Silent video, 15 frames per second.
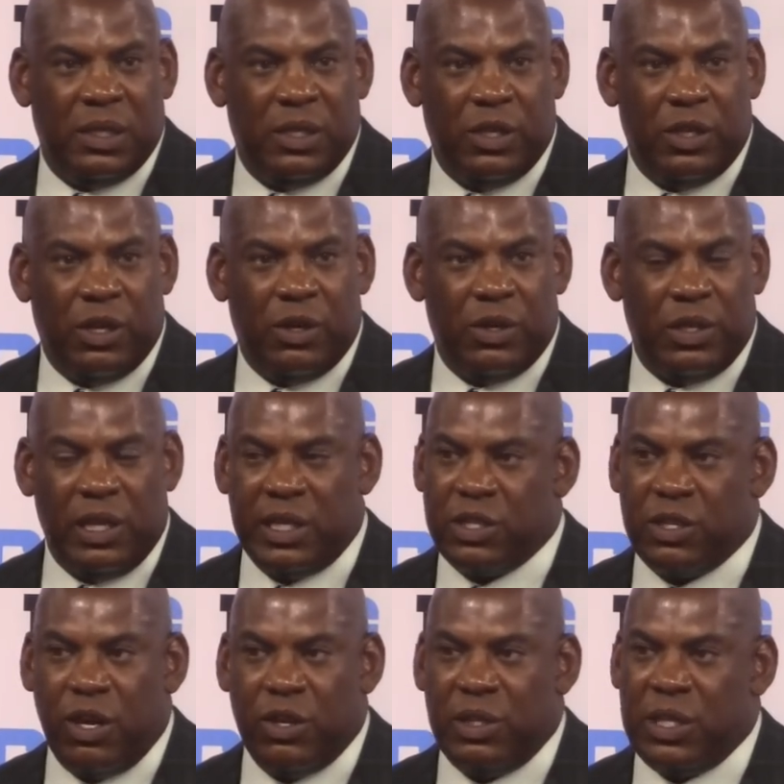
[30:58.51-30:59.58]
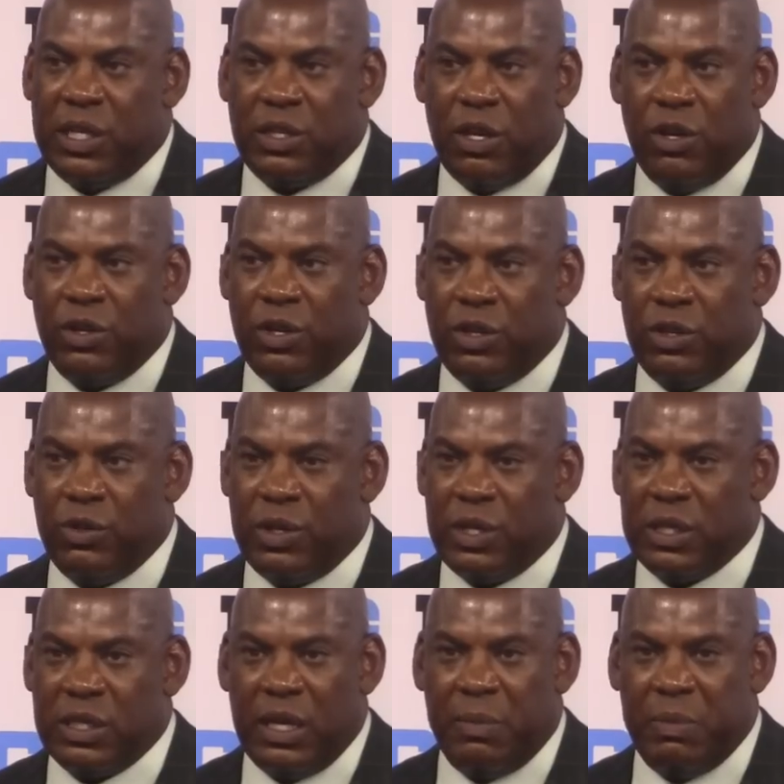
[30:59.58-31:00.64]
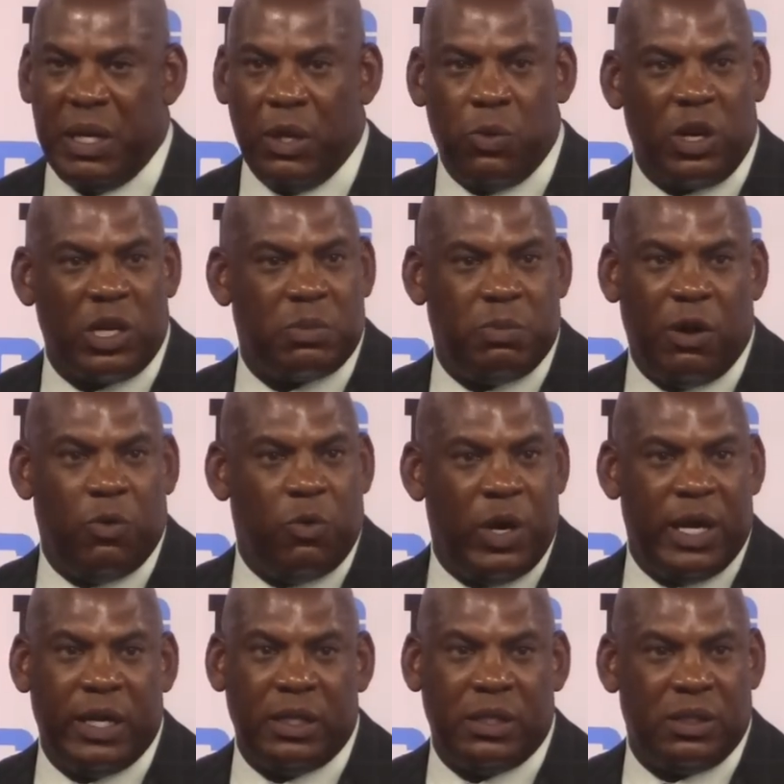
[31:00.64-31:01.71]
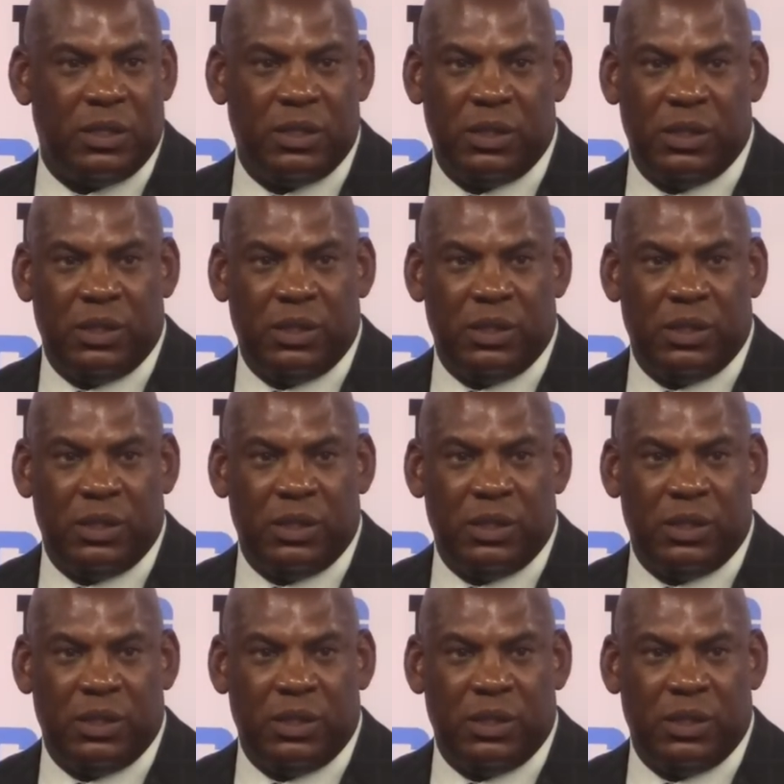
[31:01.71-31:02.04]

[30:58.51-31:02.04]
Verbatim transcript: You know, uh, that's all. That's all you can do because I mean it works both ways.